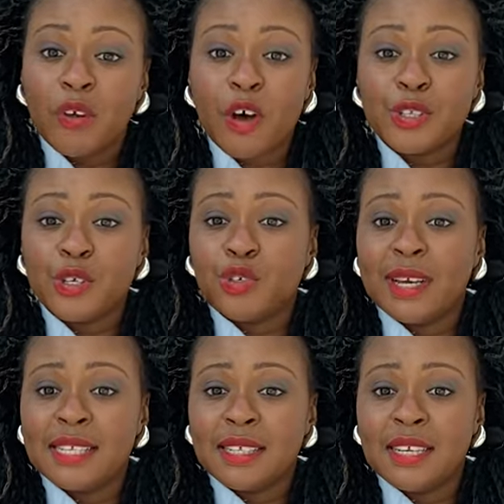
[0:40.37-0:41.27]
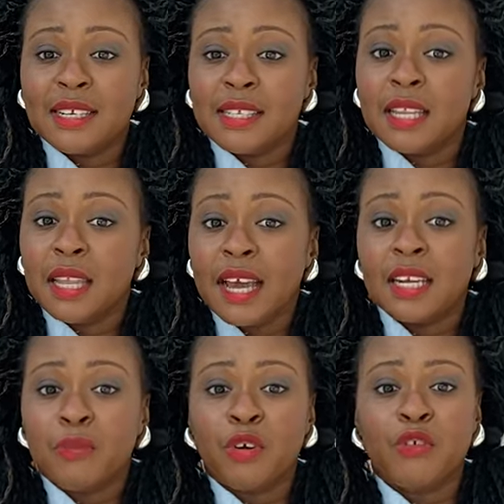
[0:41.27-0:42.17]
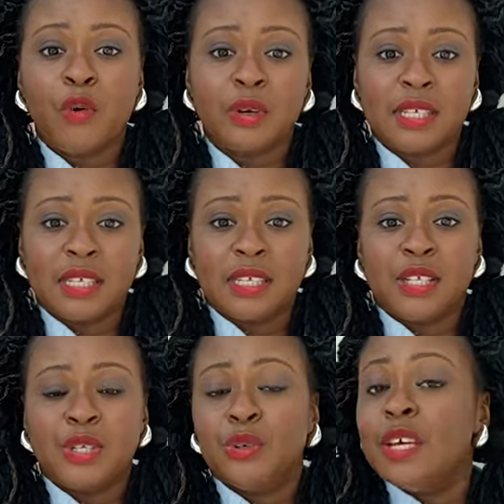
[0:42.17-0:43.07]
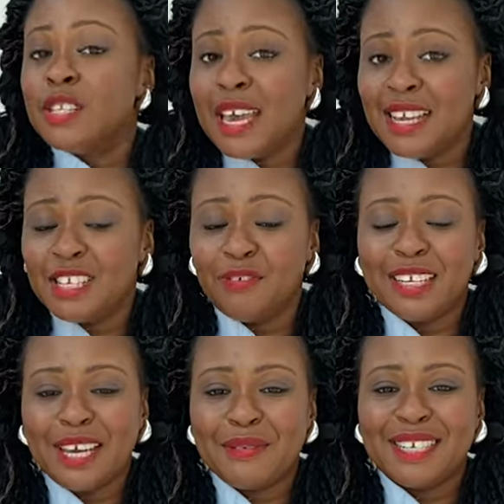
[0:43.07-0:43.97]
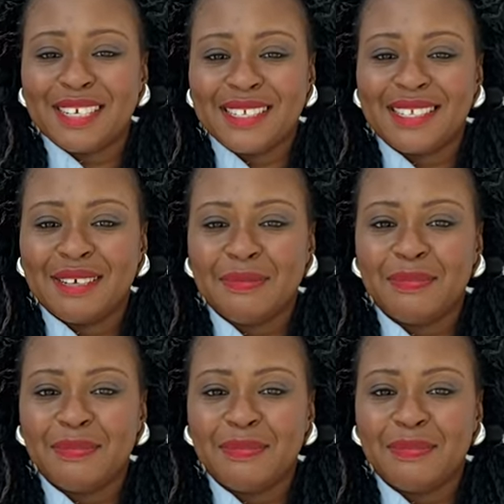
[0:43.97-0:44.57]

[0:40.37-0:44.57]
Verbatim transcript: have also translated a select number of courses into 8 different languages.